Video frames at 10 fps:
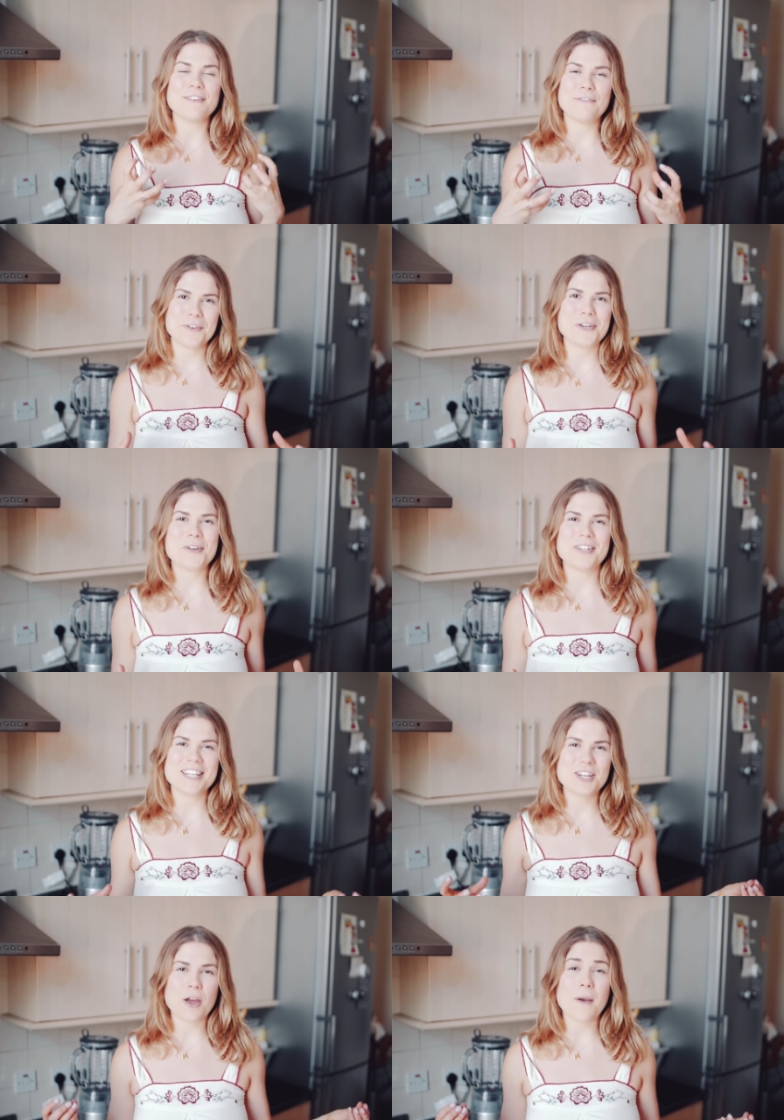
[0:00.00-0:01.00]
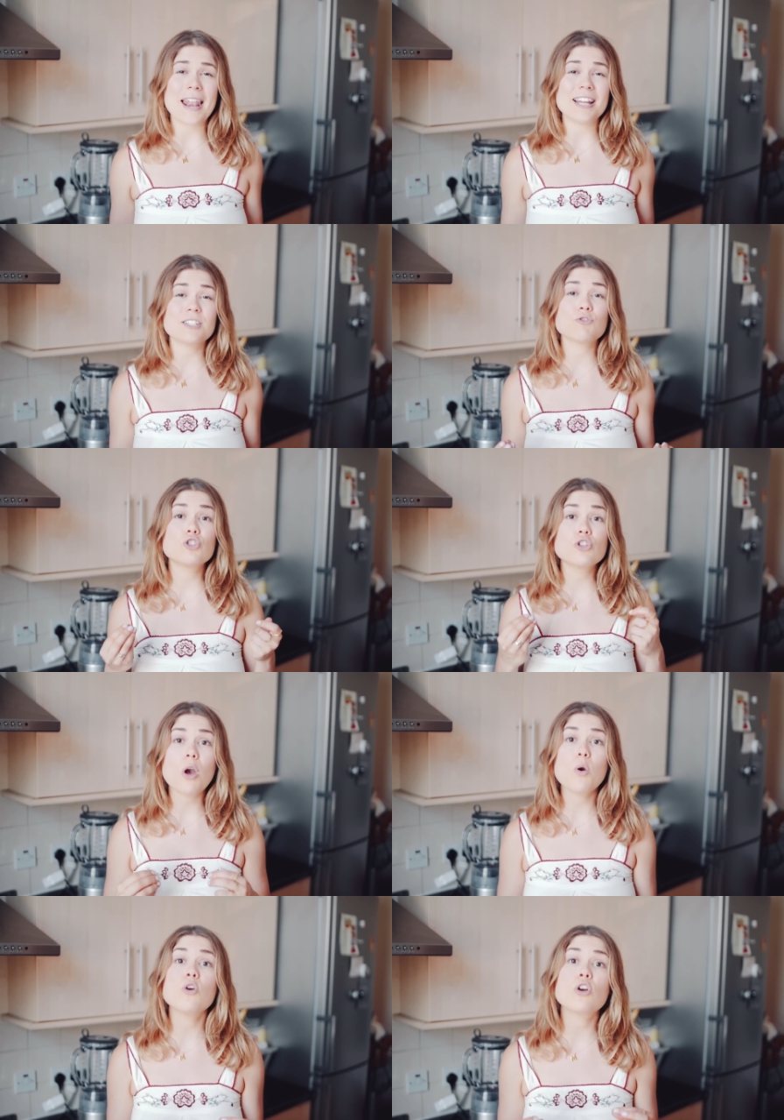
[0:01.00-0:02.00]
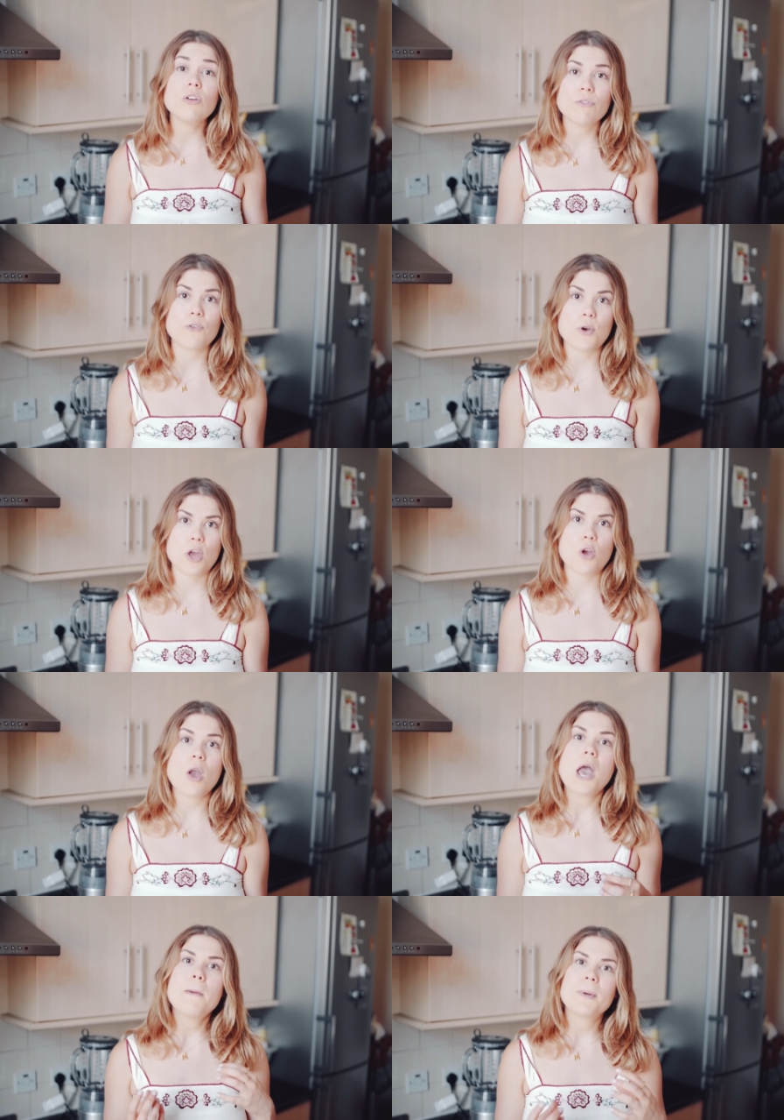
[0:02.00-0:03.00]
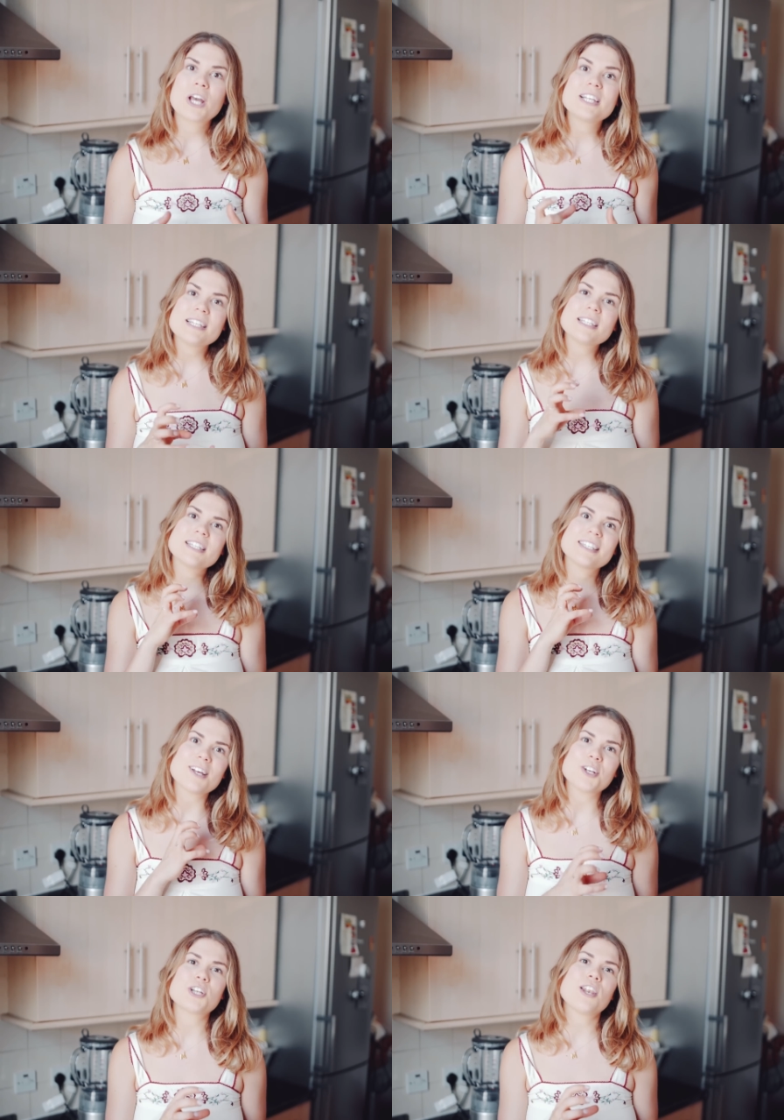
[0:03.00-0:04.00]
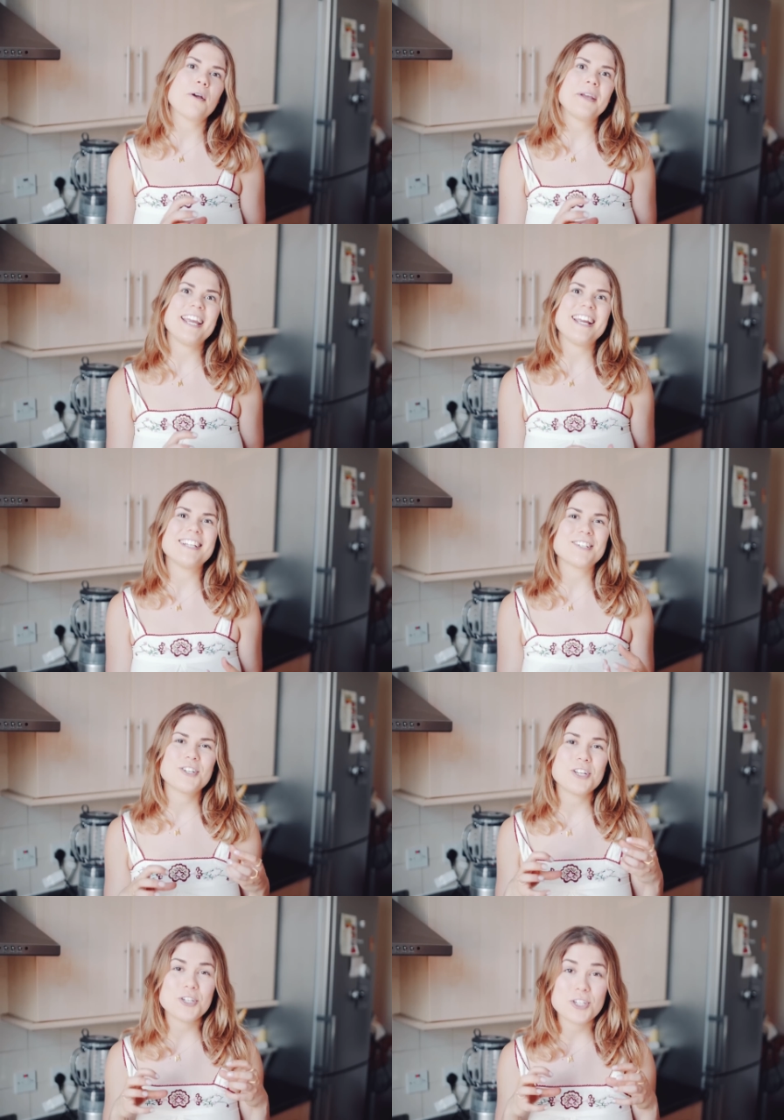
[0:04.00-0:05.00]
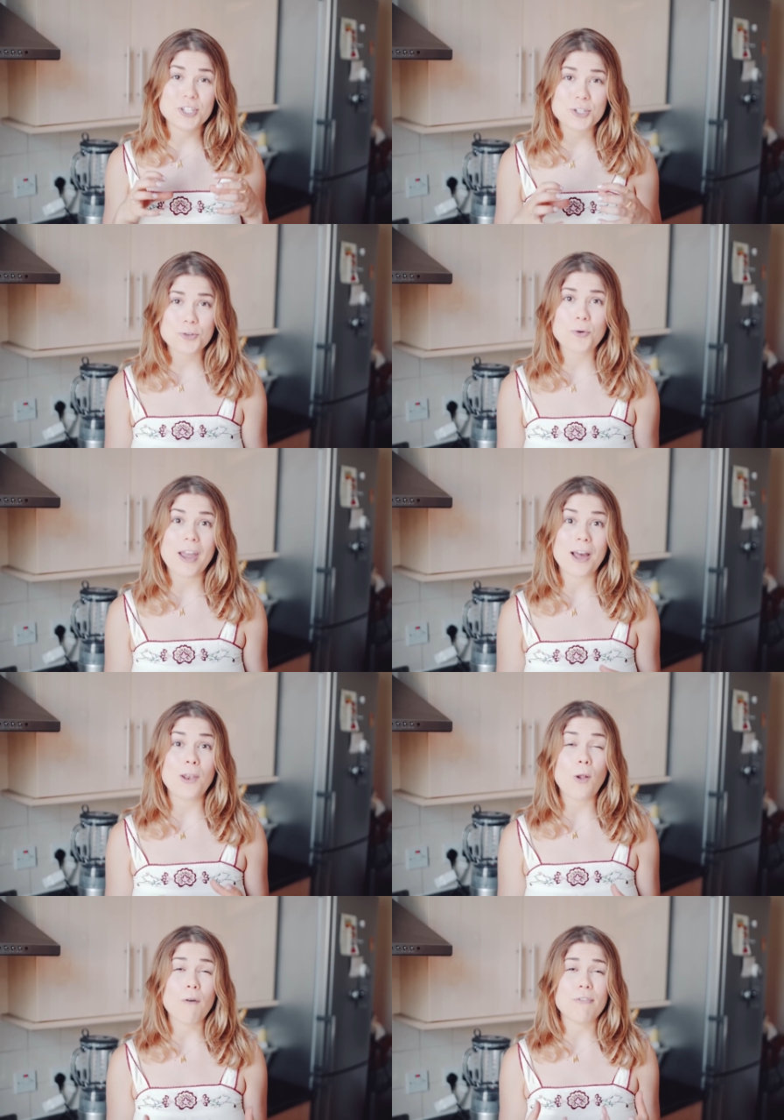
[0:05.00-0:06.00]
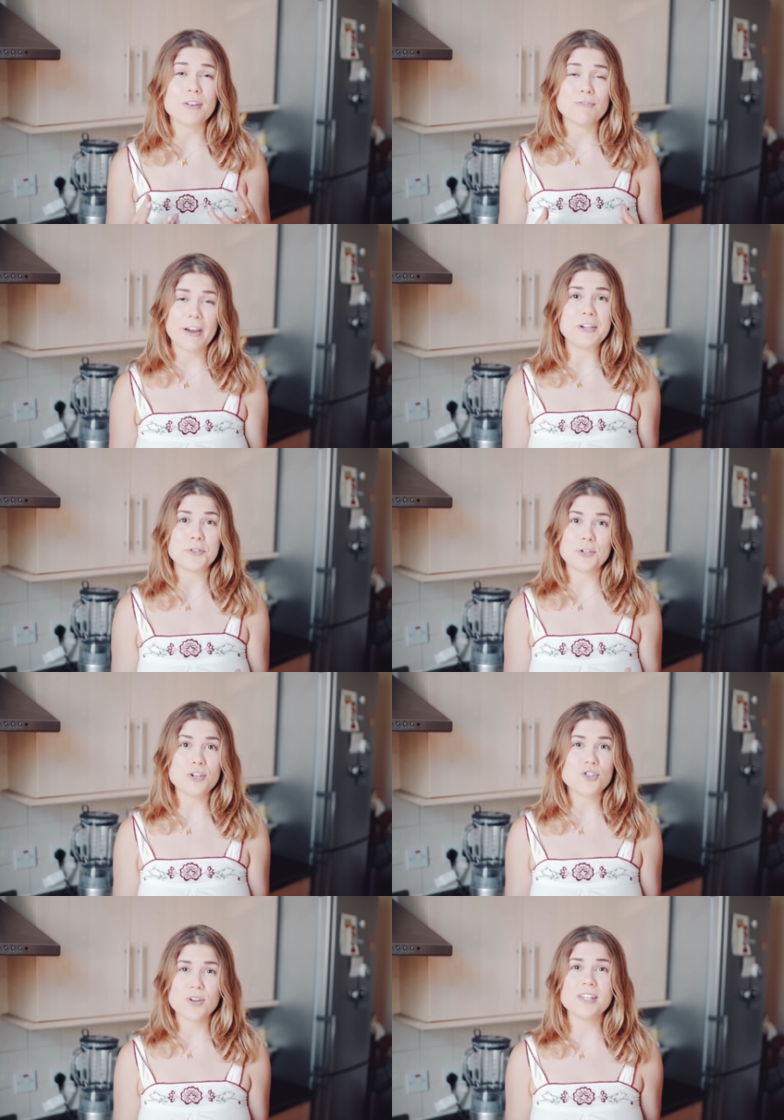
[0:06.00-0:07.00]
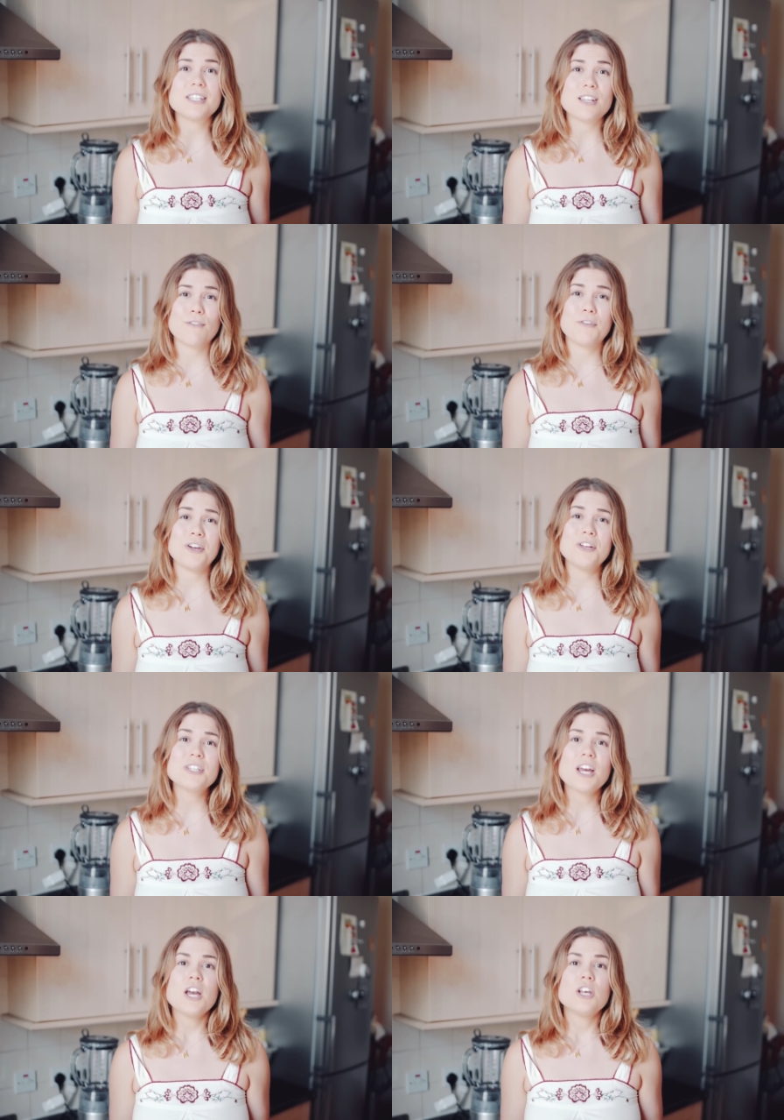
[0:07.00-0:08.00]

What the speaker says: to food, you know, and it's so good for you because it's at such a low heat. It doesn't destroy a lot of those vital nutrients in the food.